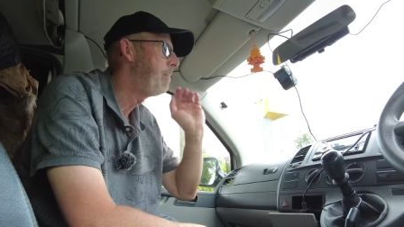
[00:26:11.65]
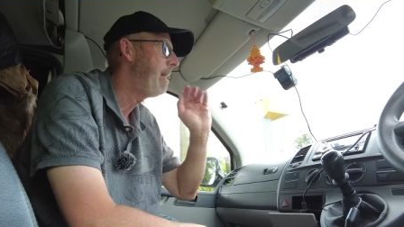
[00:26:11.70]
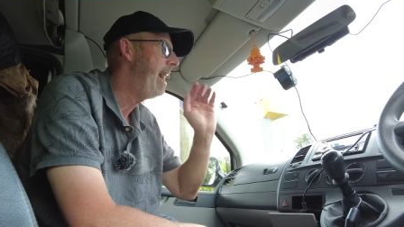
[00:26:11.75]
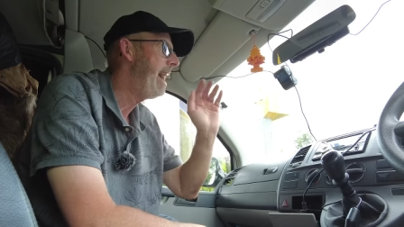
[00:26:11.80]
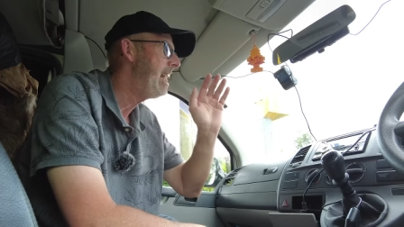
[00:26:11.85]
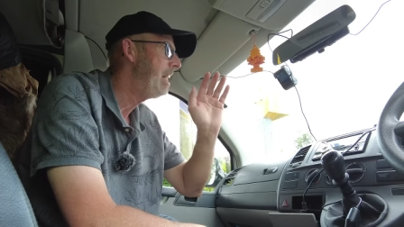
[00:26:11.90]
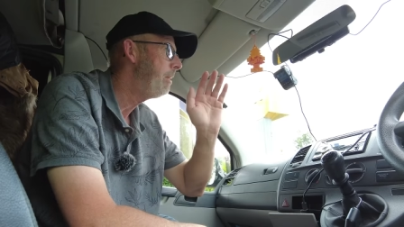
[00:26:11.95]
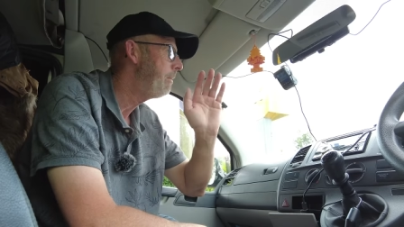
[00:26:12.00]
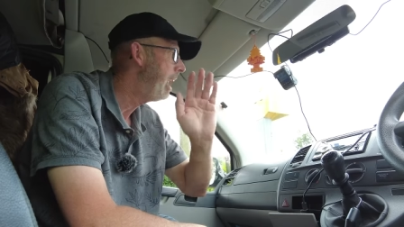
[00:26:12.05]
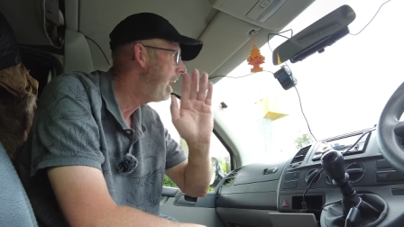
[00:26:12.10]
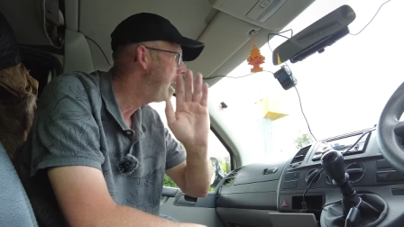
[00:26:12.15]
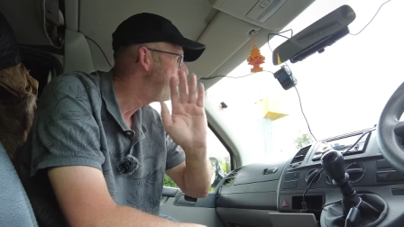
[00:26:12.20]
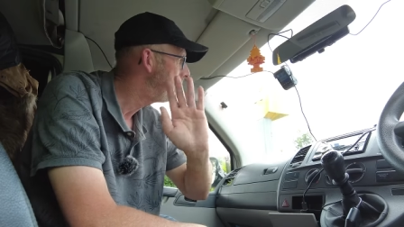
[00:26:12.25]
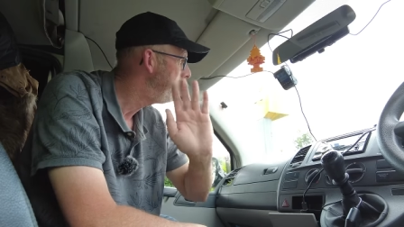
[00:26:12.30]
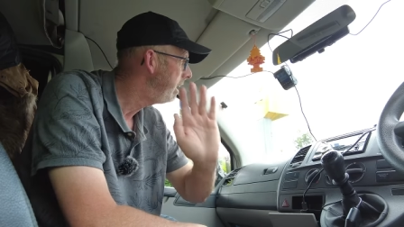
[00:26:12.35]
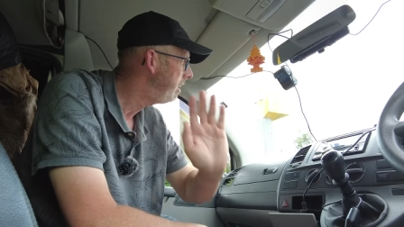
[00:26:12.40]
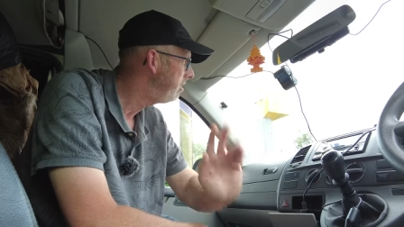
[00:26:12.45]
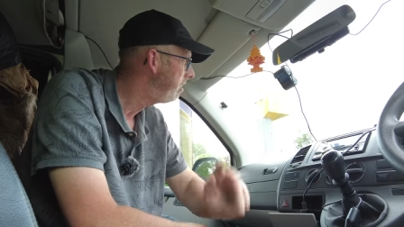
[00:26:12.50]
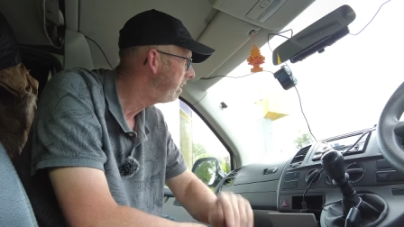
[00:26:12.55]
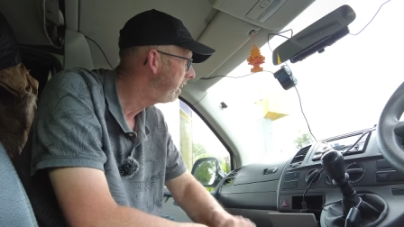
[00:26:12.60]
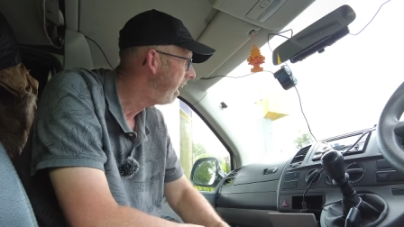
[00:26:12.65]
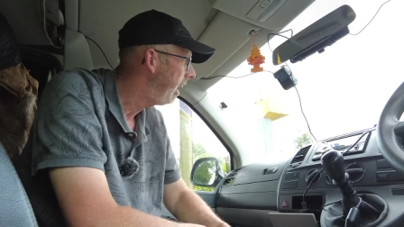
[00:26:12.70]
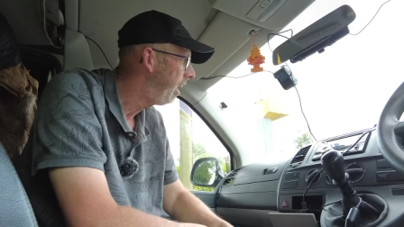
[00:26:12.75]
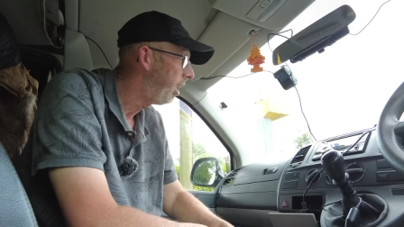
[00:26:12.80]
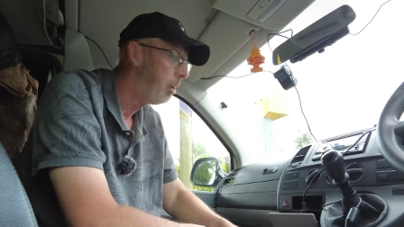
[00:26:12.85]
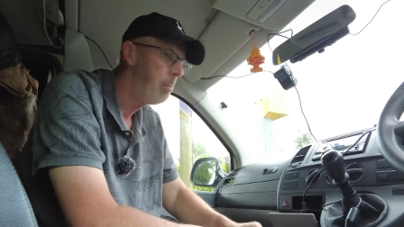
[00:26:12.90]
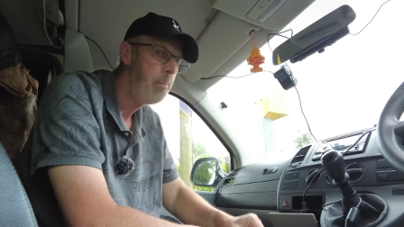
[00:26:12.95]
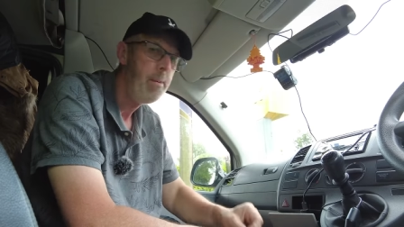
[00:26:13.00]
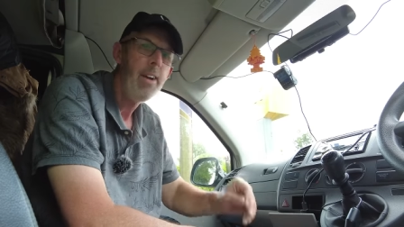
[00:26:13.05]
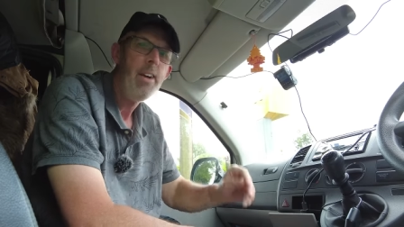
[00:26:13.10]
But anyway, I managed to get
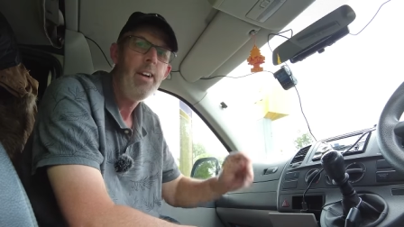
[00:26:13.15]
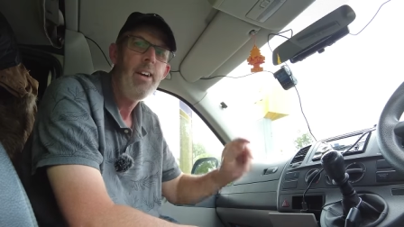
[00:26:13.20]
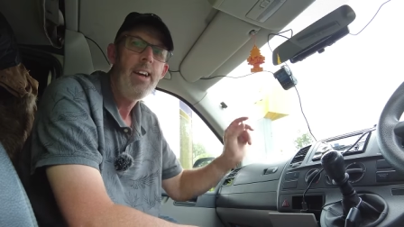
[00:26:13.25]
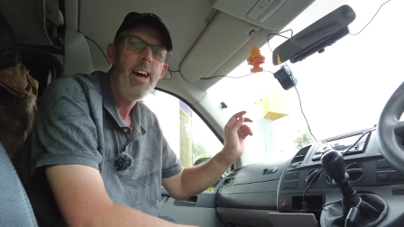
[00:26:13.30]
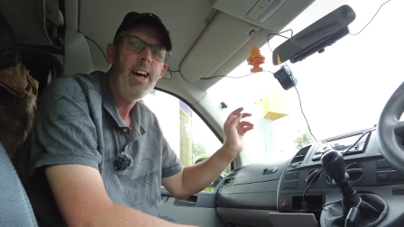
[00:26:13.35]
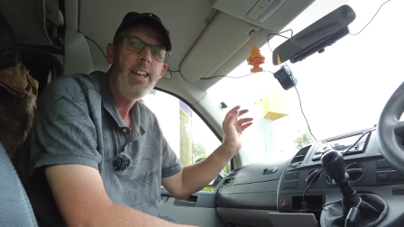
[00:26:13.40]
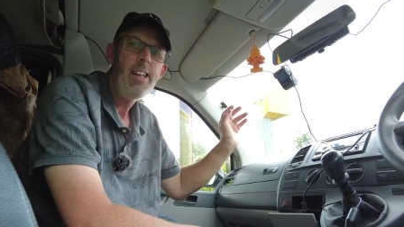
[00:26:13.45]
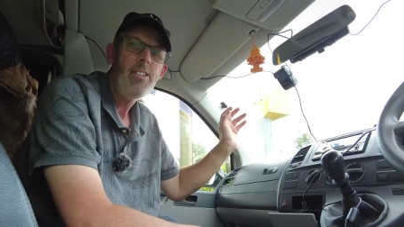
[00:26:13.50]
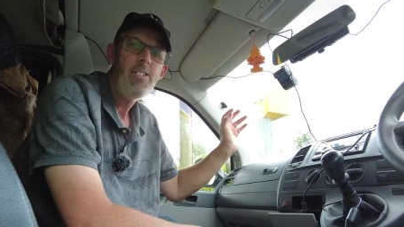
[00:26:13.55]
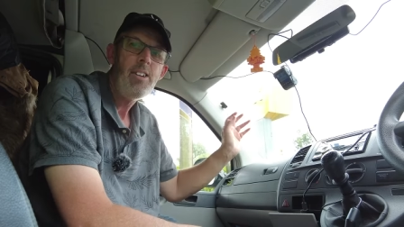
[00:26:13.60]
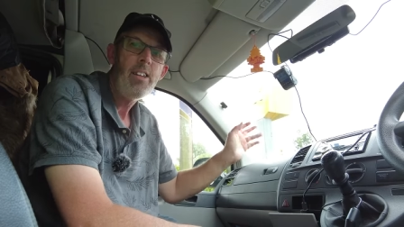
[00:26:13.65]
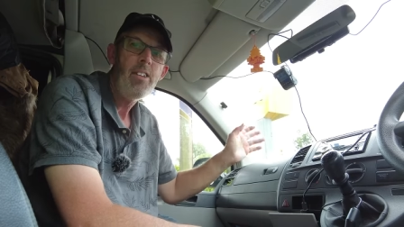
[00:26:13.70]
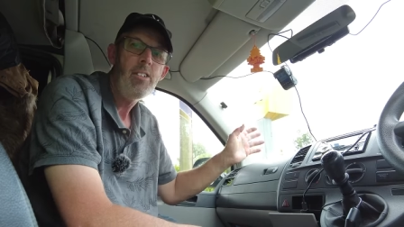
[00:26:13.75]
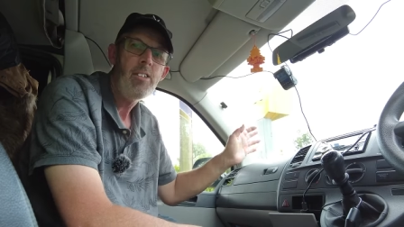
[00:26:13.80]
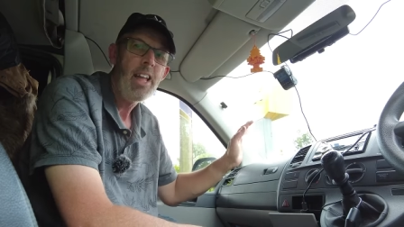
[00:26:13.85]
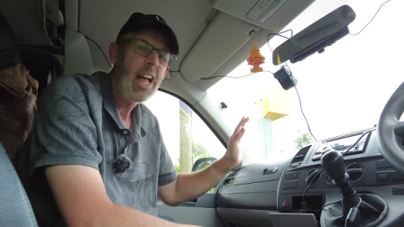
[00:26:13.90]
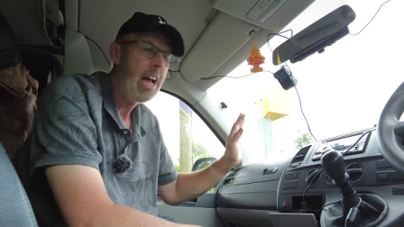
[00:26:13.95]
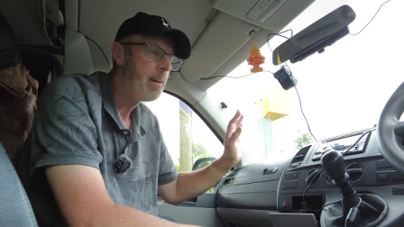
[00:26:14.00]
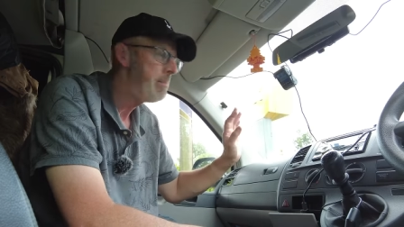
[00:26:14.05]
home, and as you can see,